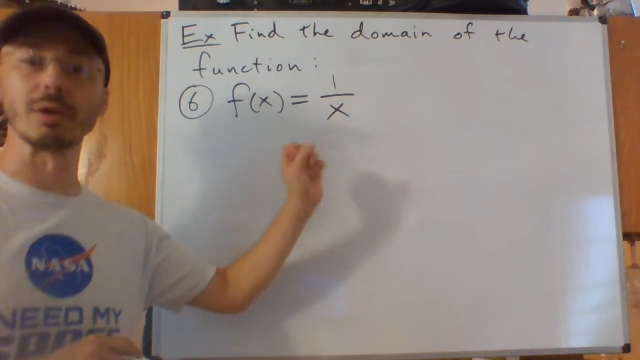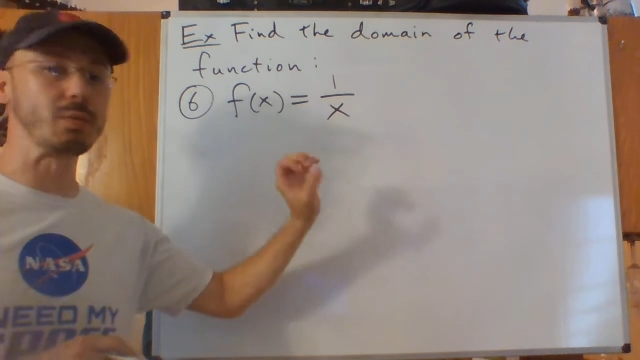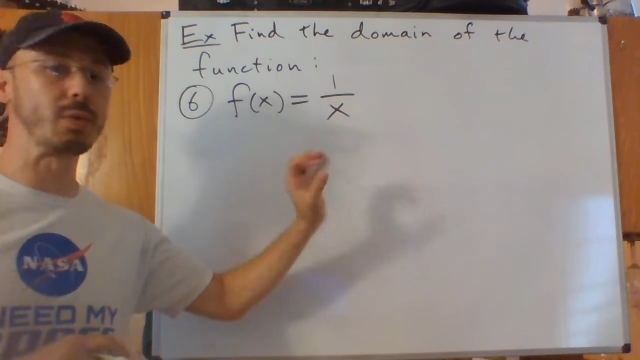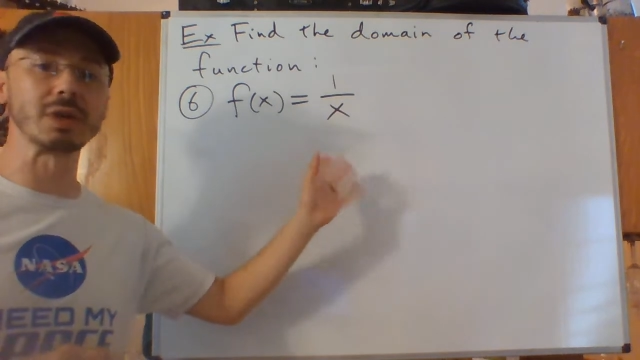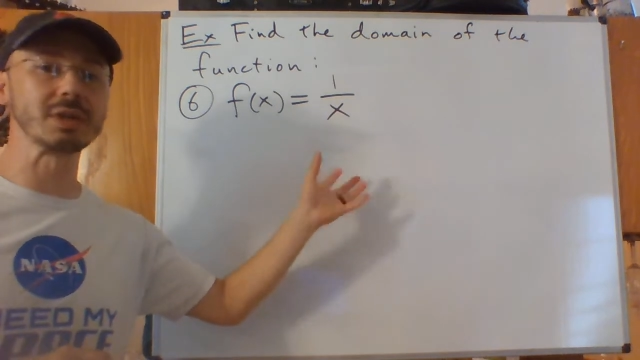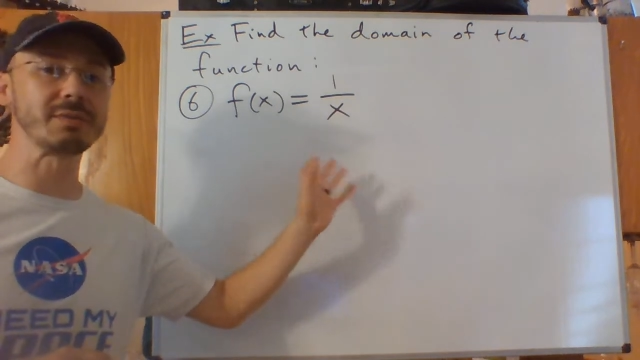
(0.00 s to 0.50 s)

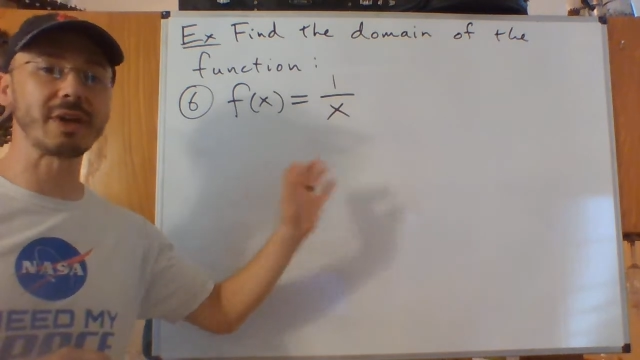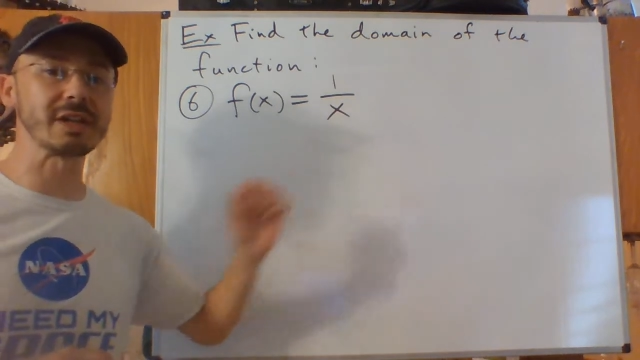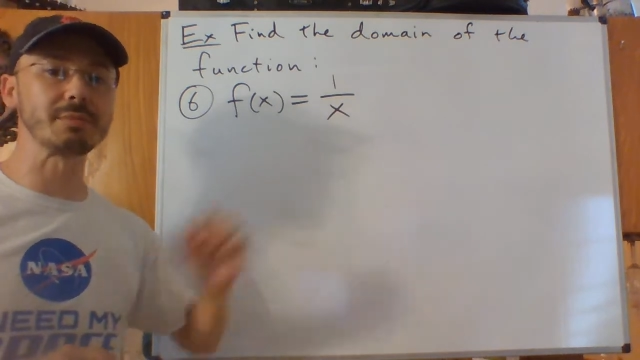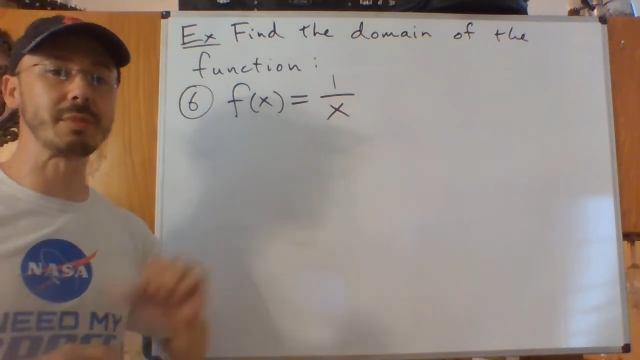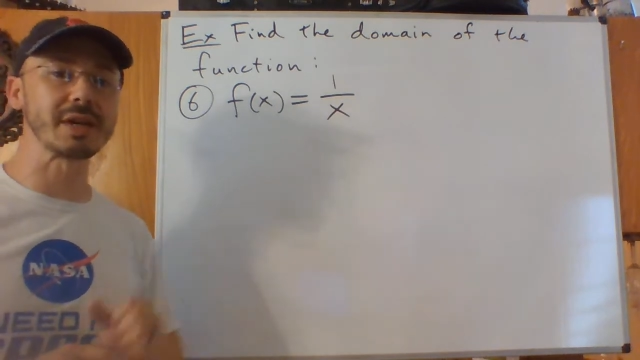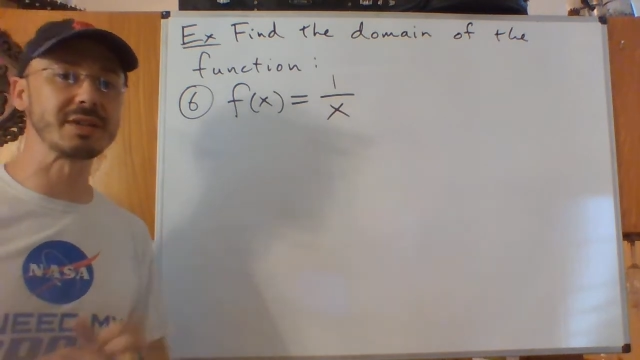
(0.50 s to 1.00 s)
1
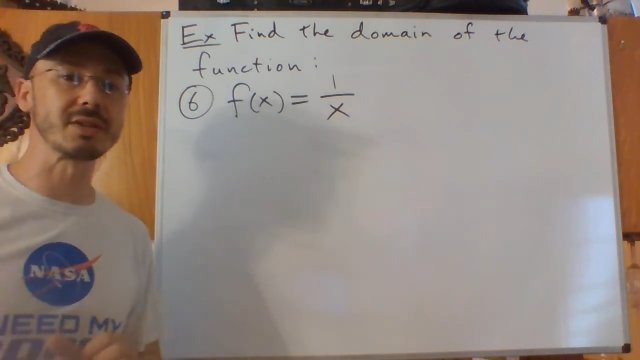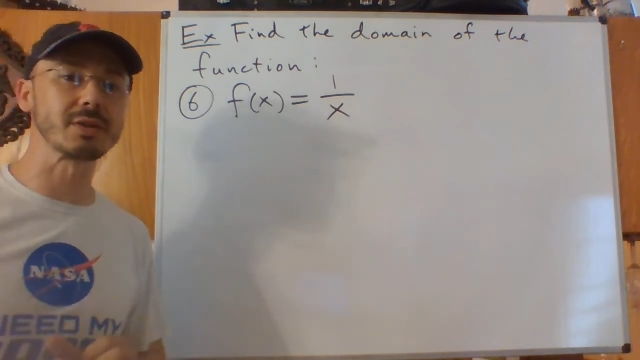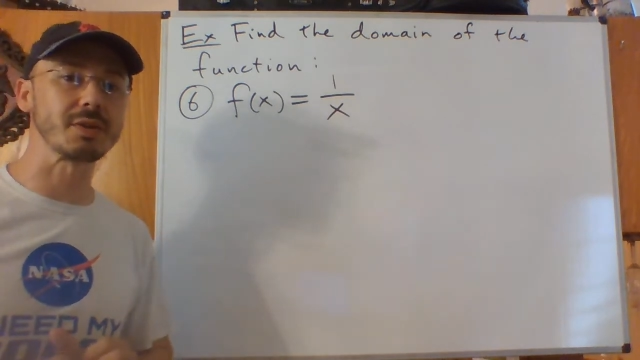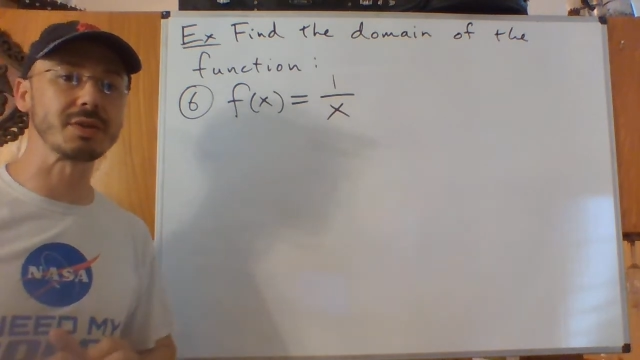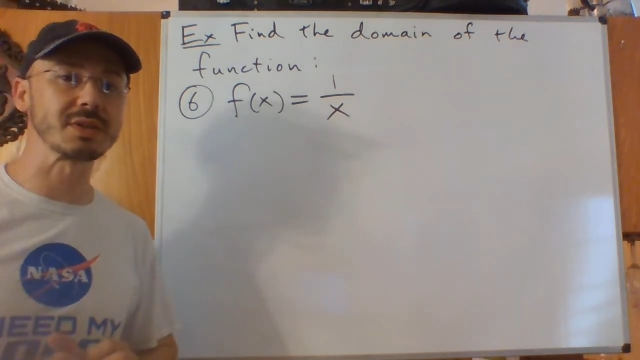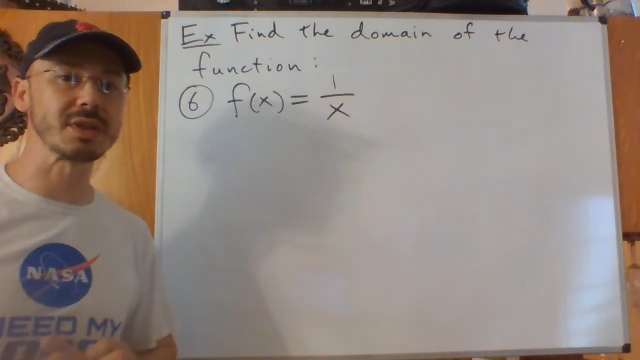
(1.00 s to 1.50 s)
divided by
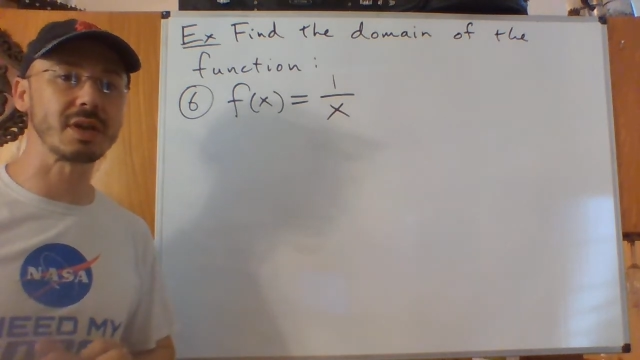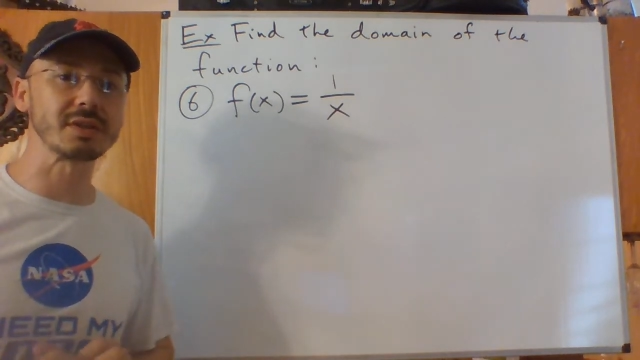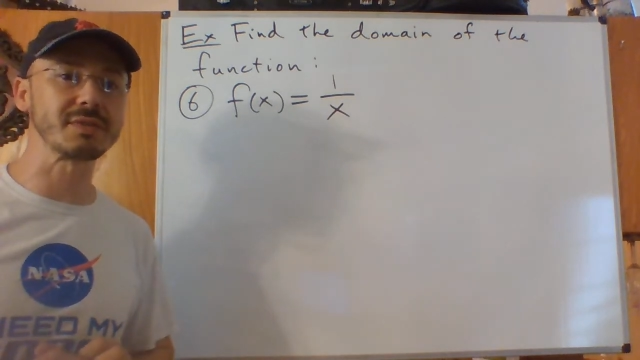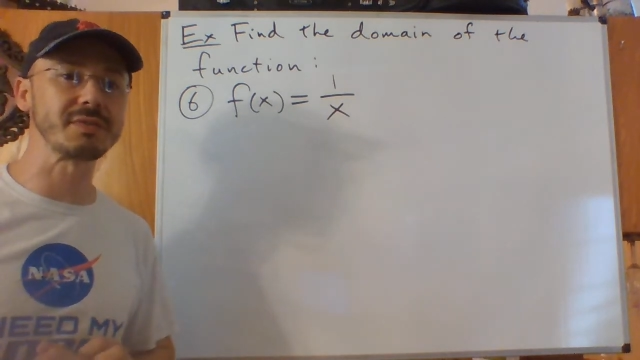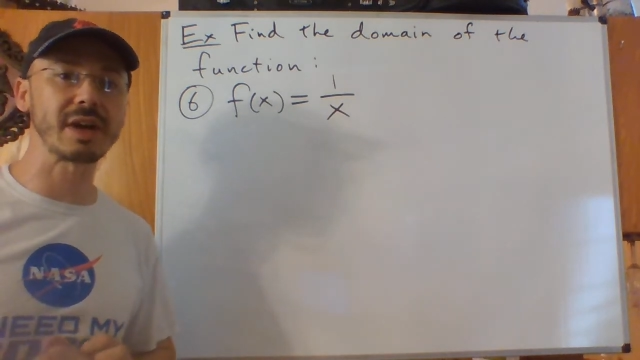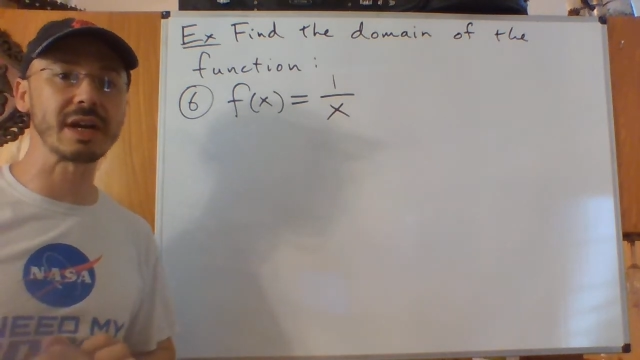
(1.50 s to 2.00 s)
0 is
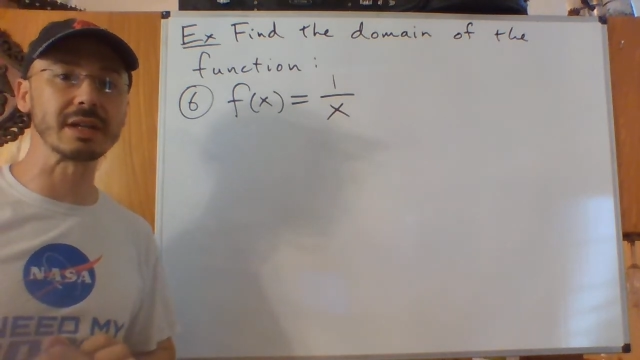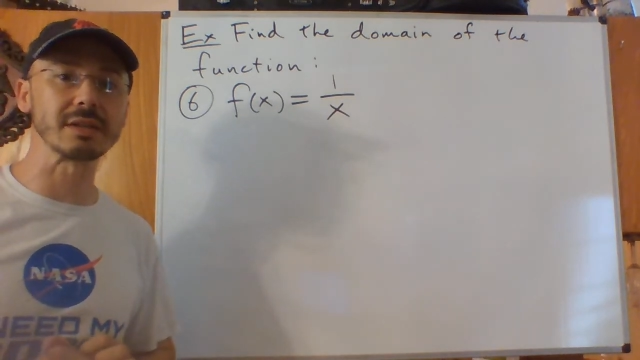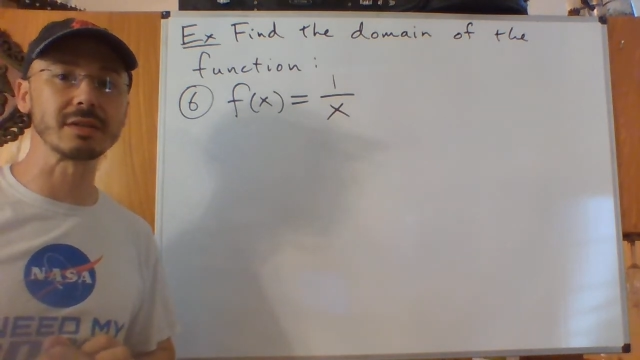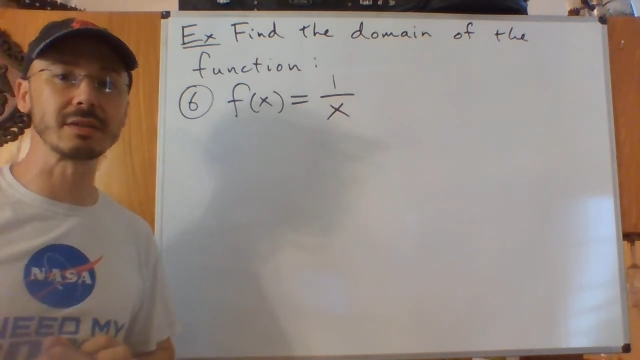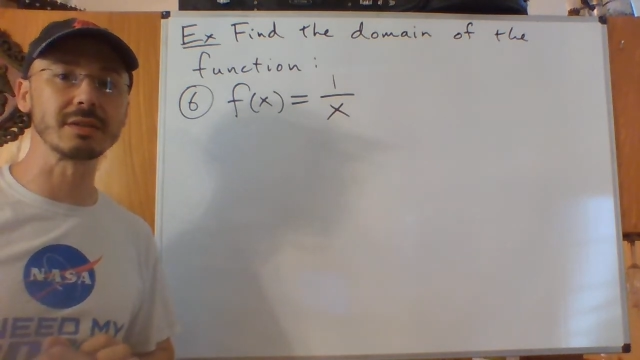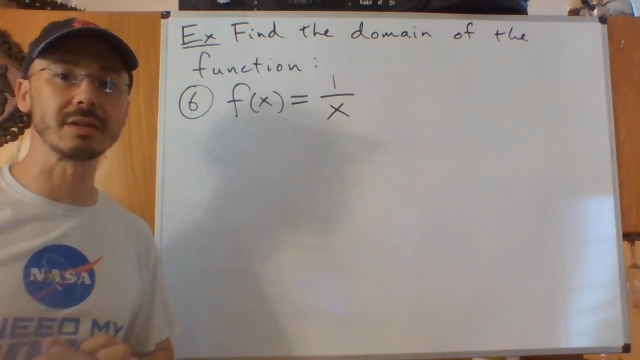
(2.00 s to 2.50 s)
undefined.